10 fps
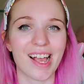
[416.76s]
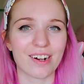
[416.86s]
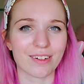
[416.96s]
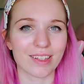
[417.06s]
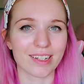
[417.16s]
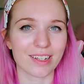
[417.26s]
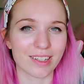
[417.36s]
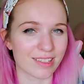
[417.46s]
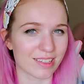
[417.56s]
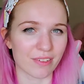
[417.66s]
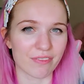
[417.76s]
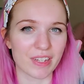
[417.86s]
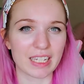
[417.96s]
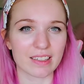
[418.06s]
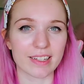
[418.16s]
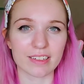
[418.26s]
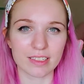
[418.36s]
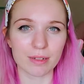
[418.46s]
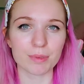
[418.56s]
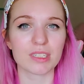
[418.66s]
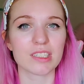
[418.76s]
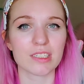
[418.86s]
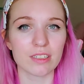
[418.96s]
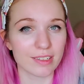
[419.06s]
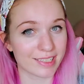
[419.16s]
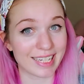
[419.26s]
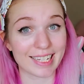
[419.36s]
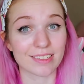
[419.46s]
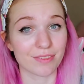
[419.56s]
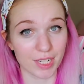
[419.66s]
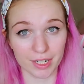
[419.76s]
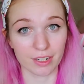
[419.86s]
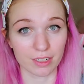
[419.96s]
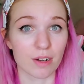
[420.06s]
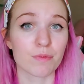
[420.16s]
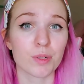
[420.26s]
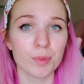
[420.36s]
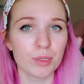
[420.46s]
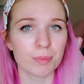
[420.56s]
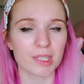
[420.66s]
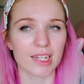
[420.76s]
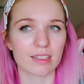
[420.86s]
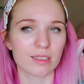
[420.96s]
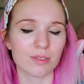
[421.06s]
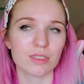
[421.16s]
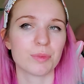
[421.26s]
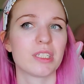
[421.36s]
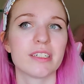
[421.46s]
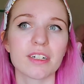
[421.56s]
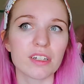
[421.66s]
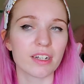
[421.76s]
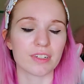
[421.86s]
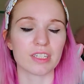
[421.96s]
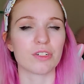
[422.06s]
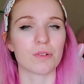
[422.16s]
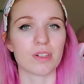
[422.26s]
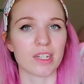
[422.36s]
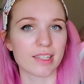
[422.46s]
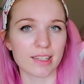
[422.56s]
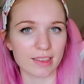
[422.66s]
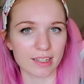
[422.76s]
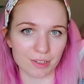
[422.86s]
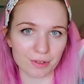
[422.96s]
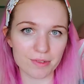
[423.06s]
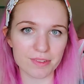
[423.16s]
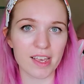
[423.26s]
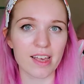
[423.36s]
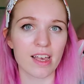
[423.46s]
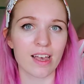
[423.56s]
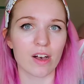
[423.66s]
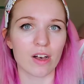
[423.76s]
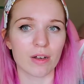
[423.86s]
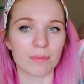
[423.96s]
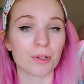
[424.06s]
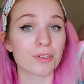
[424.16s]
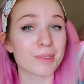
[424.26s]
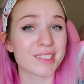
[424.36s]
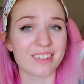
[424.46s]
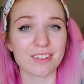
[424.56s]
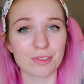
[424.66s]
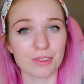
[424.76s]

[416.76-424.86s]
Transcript: or like it's like a fake leather type material, and that's very uncomfortable, but that's the only material I really don't like that they use. All the materials